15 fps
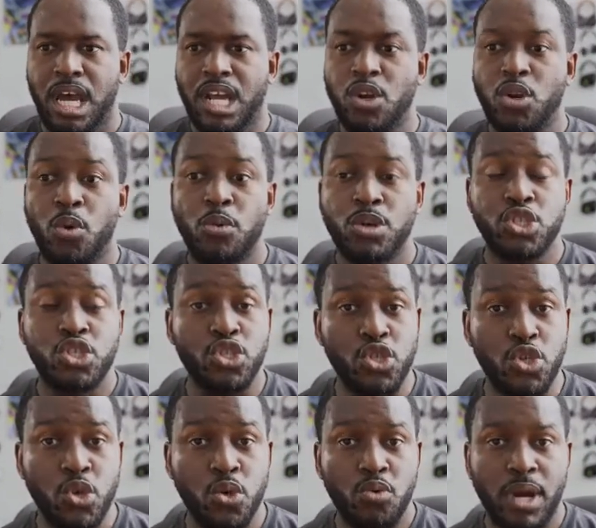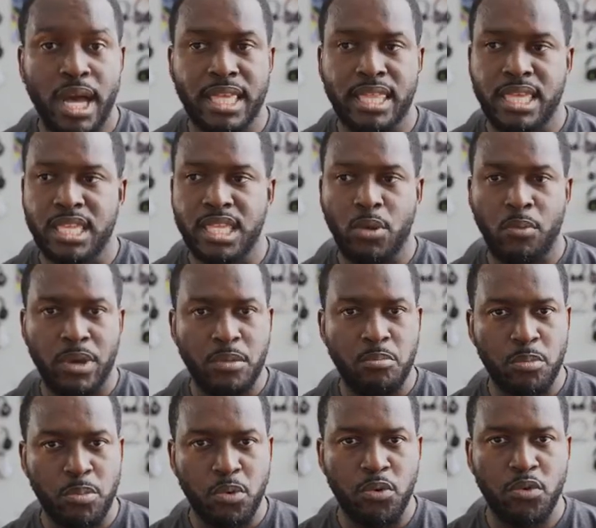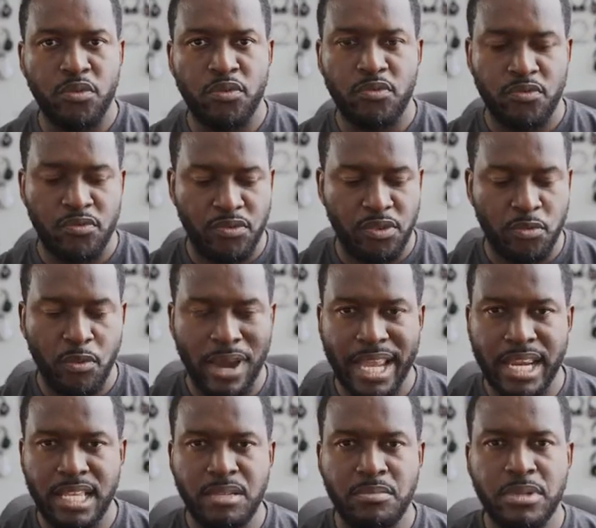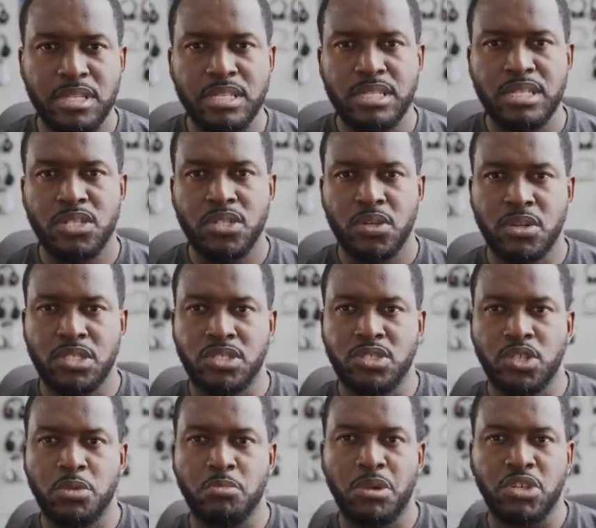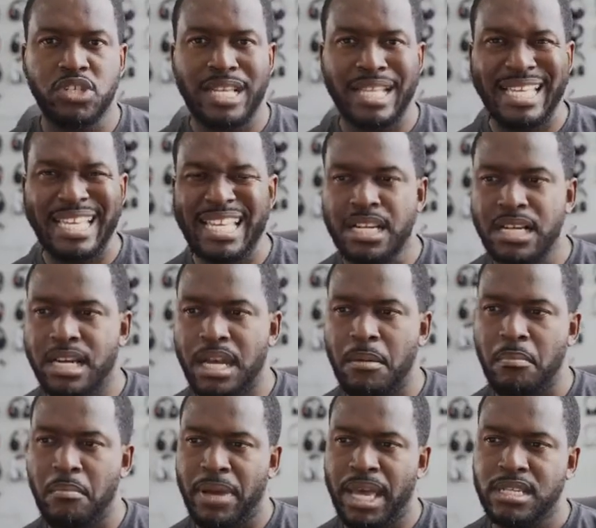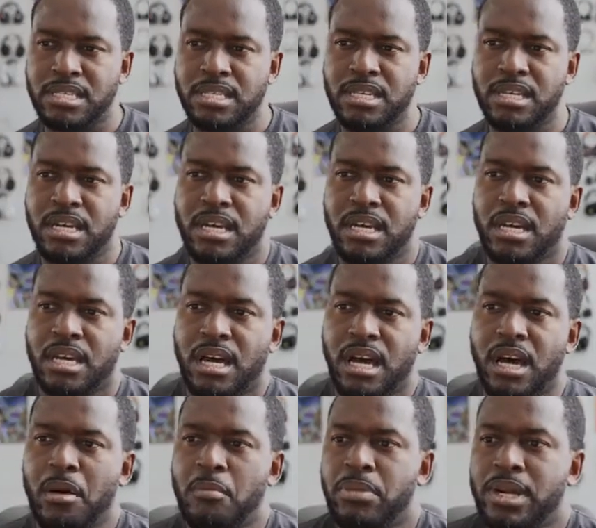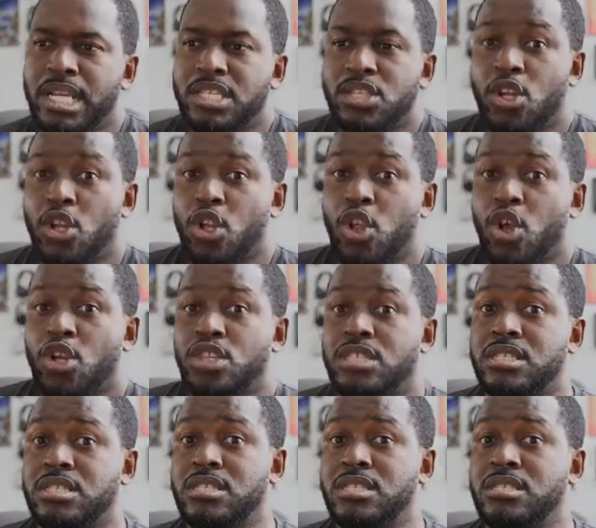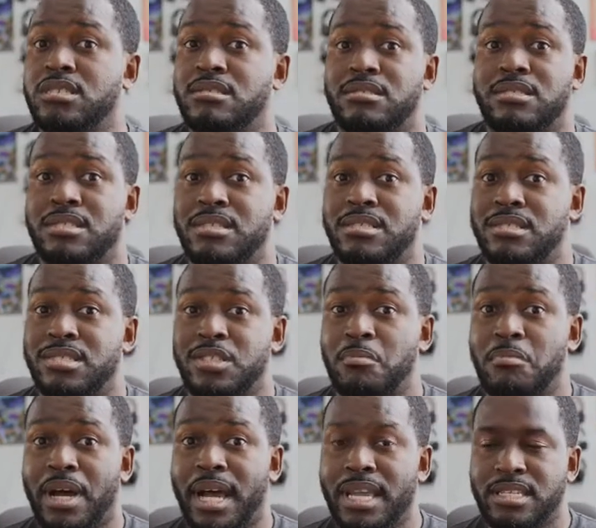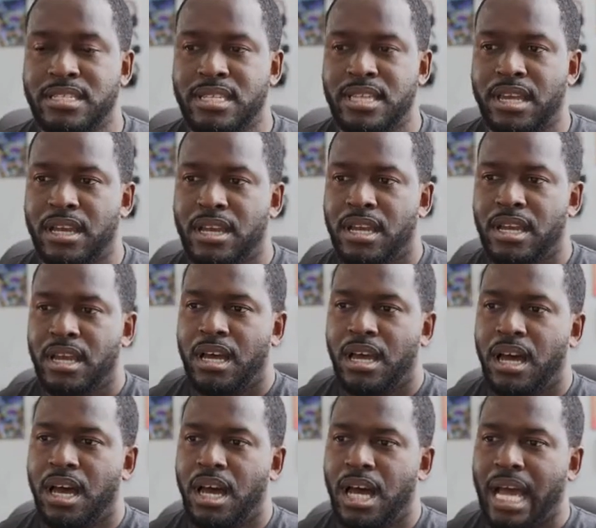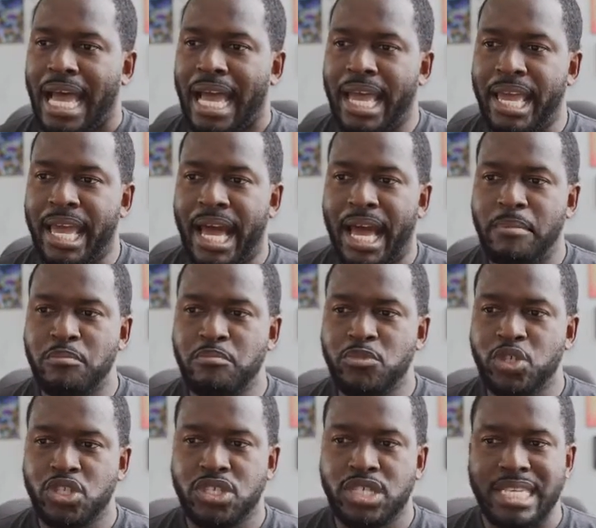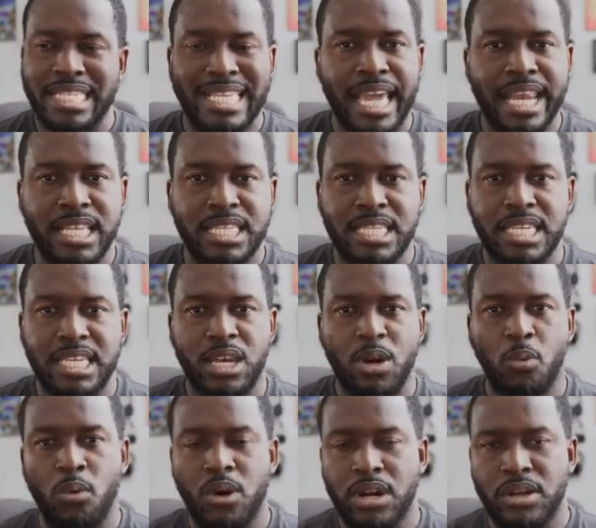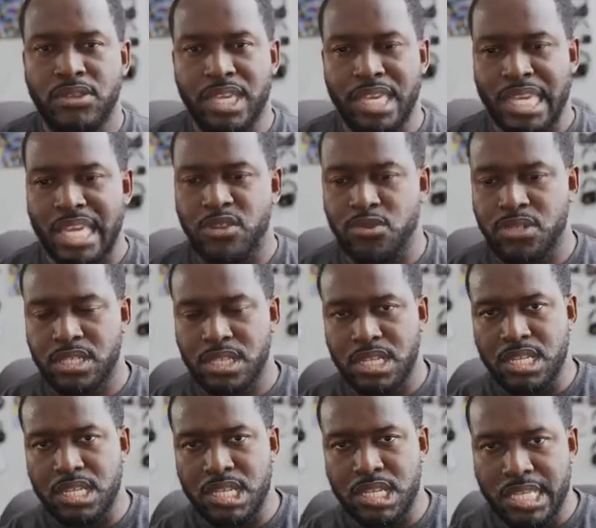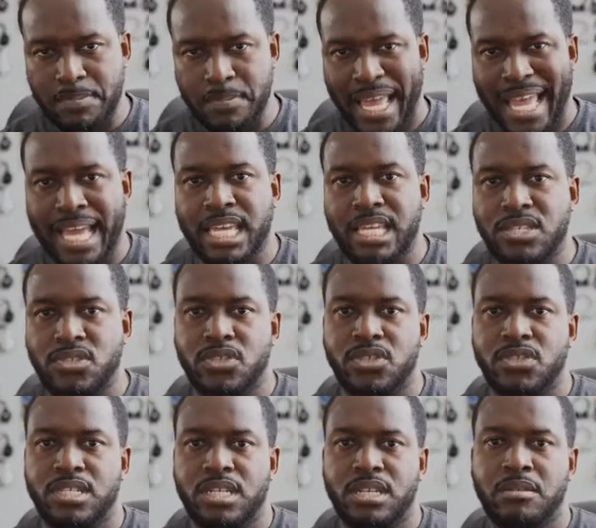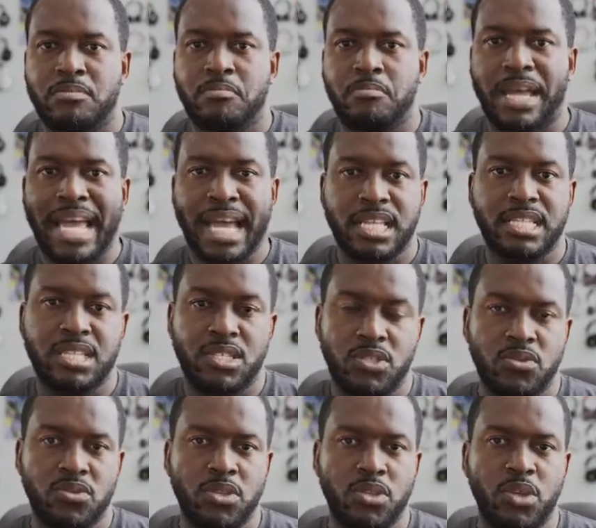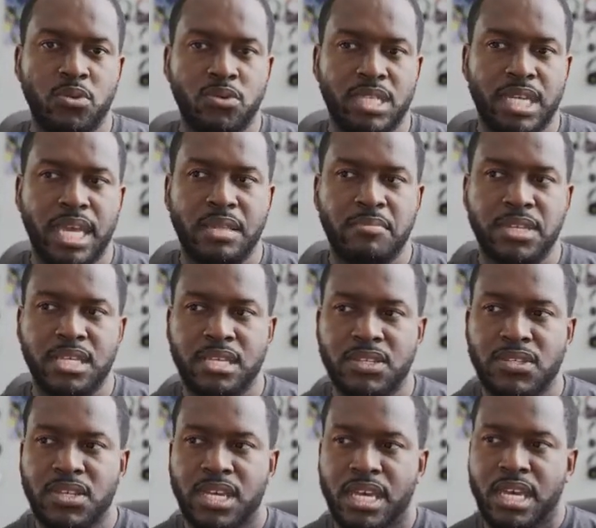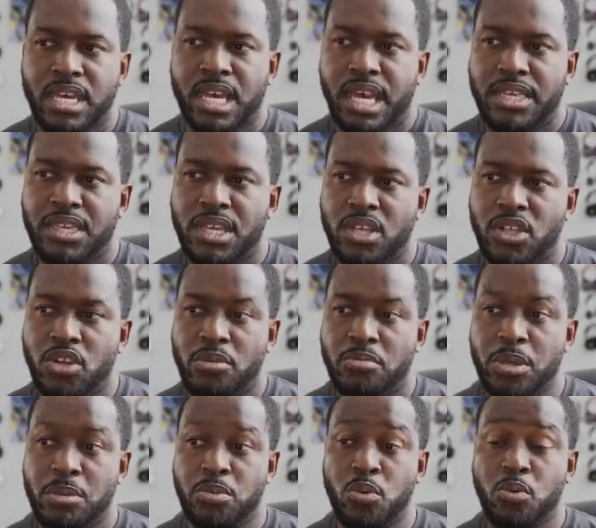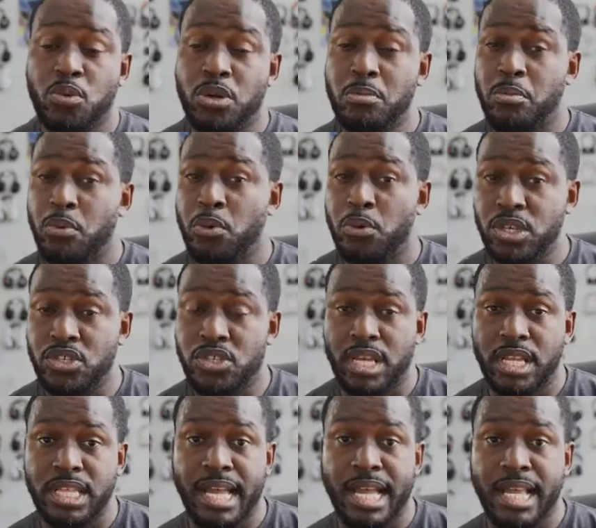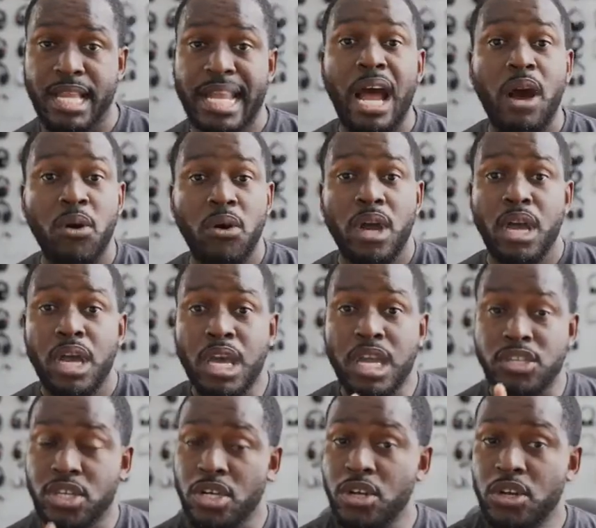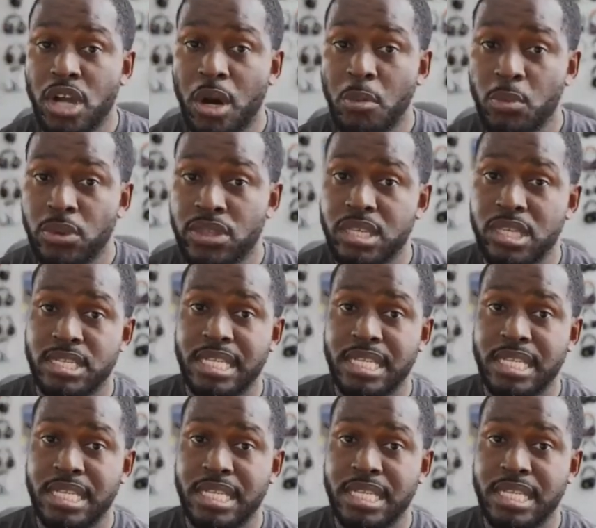I don't know what's new. I think they will improve the writing ability, so it's just much cleaner and better. Uh, but there's a lot to, to surmise there. Uh, I, I'm just excited to hear what are the interesting packages that are packed into the Note 10 because I think a lot of people would appreciate that. Now, it's going to come with the